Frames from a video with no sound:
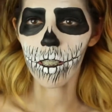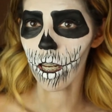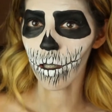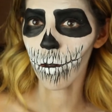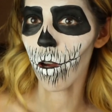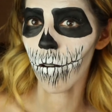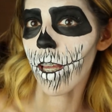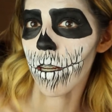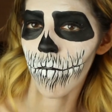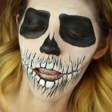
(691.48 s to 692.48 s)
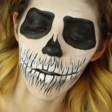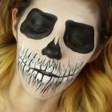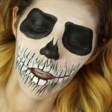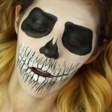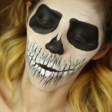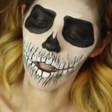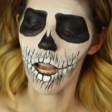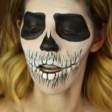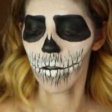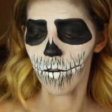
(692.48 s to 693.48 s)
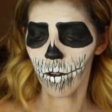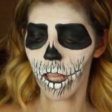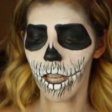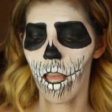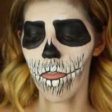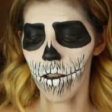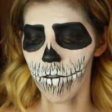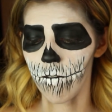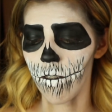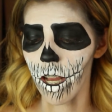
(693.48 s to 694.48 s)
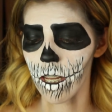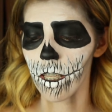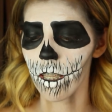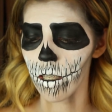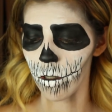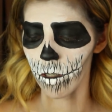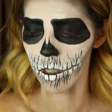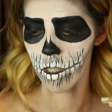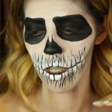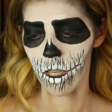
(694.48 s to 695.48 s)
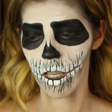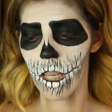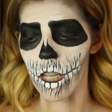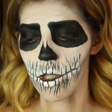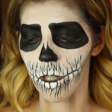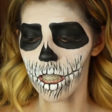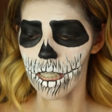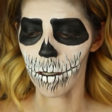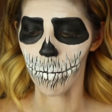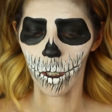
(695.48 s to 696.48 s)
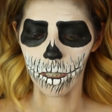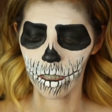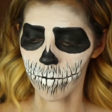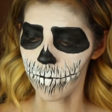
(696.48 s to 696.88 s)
is kind of cool already, right? Well, now for like the fun little intricacy part.